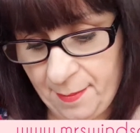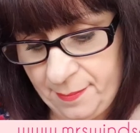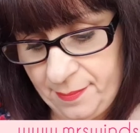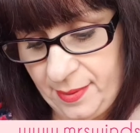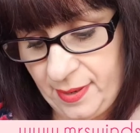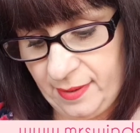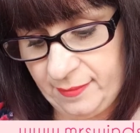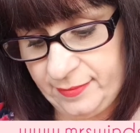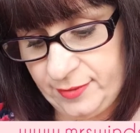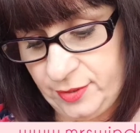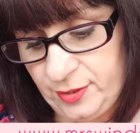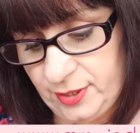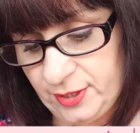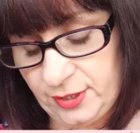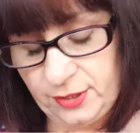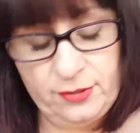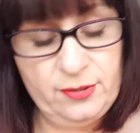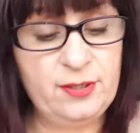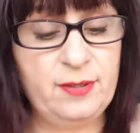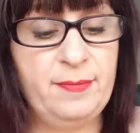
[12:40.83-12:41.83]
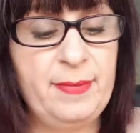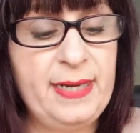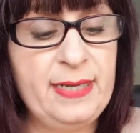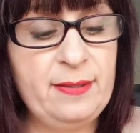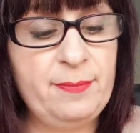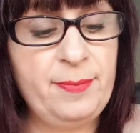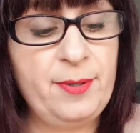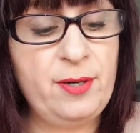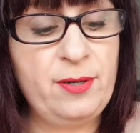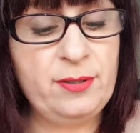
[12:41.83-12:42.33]
But I've just took them out of
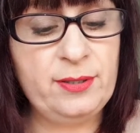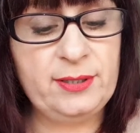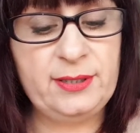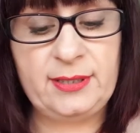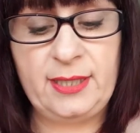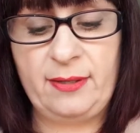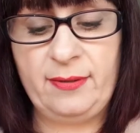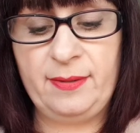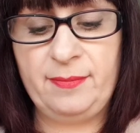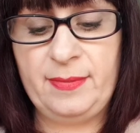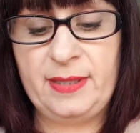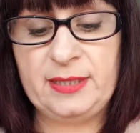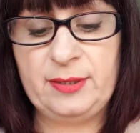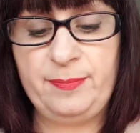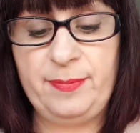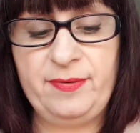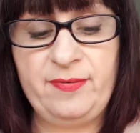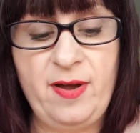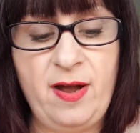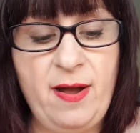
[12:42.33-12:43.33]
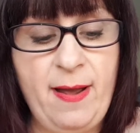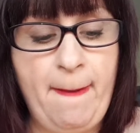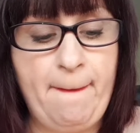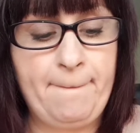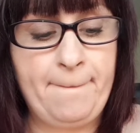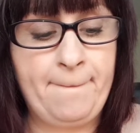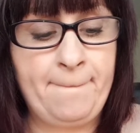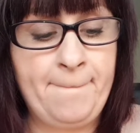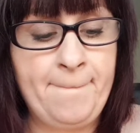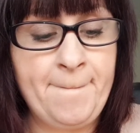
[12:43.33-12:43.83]
the box, so they must be right.
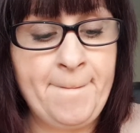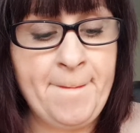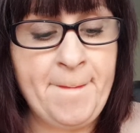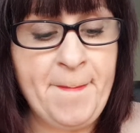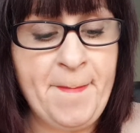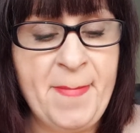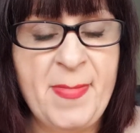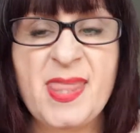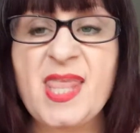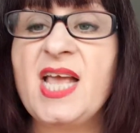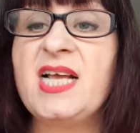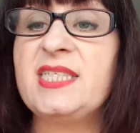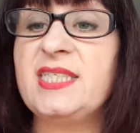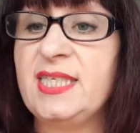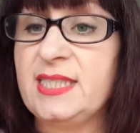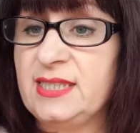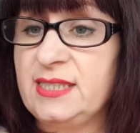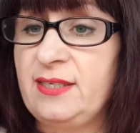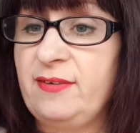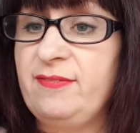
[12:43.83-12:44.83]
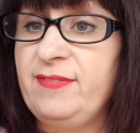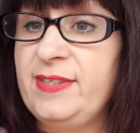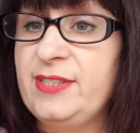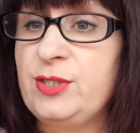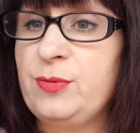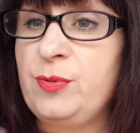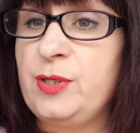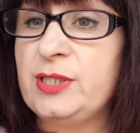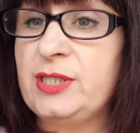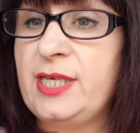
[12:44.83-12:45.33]
So it's something
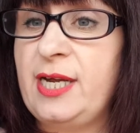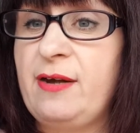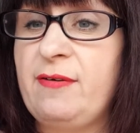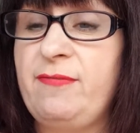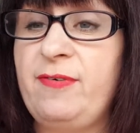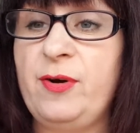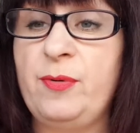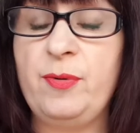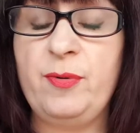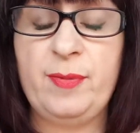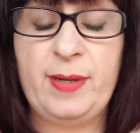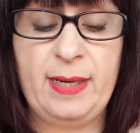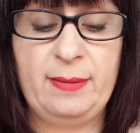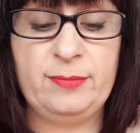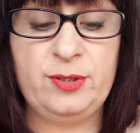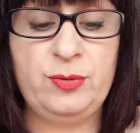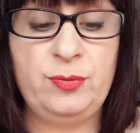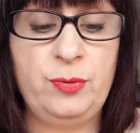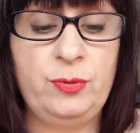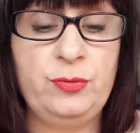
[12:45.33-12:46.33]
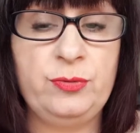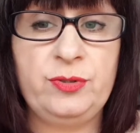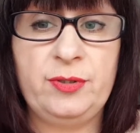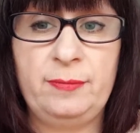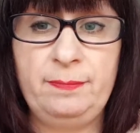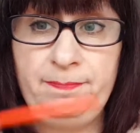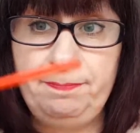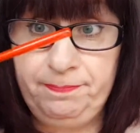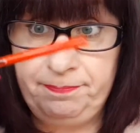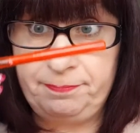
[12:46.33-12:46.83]
to watch out for when we come to order
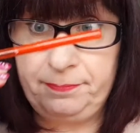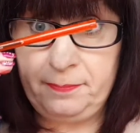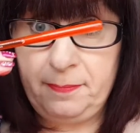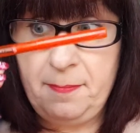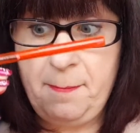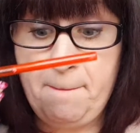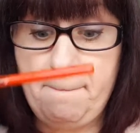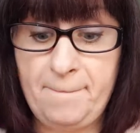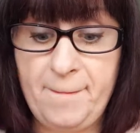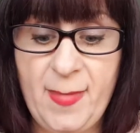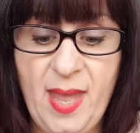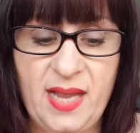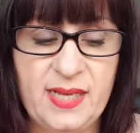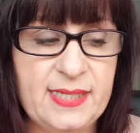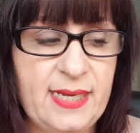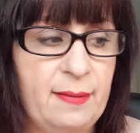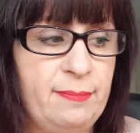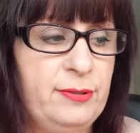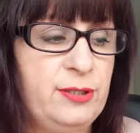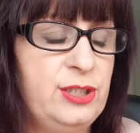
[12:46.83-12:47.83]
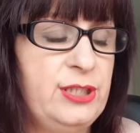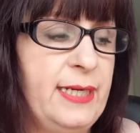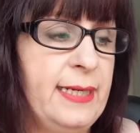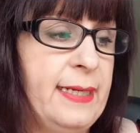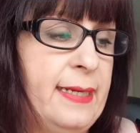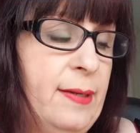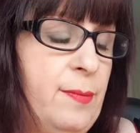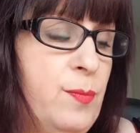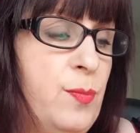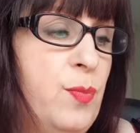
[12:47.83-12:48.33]
them. Double
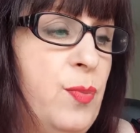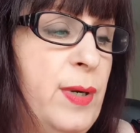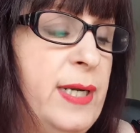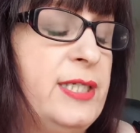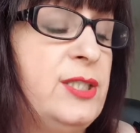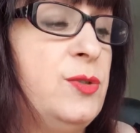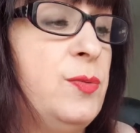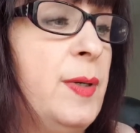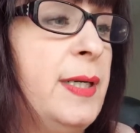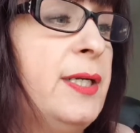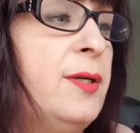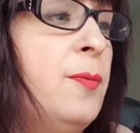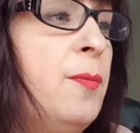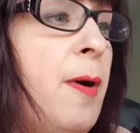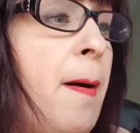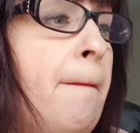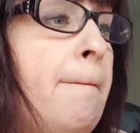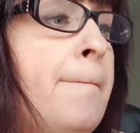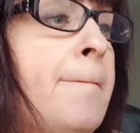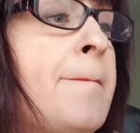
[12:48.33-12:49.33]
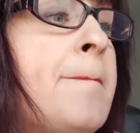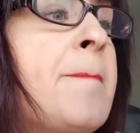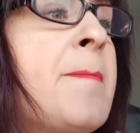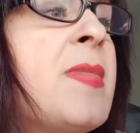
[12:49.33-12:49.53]
checking which one you want.